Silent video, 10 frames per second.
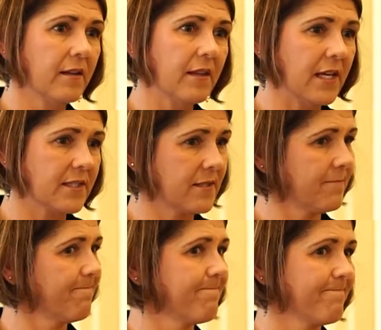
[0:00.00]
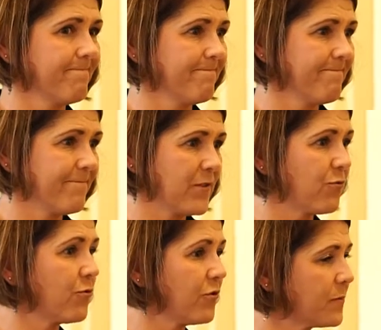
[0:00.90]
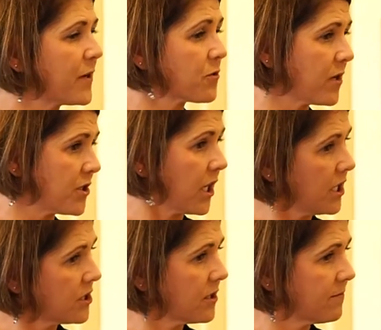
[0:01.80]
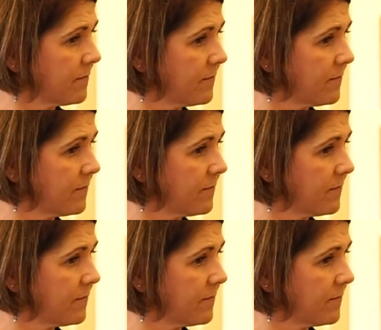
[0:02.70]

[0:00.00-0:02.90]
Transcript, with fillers: that's through special education.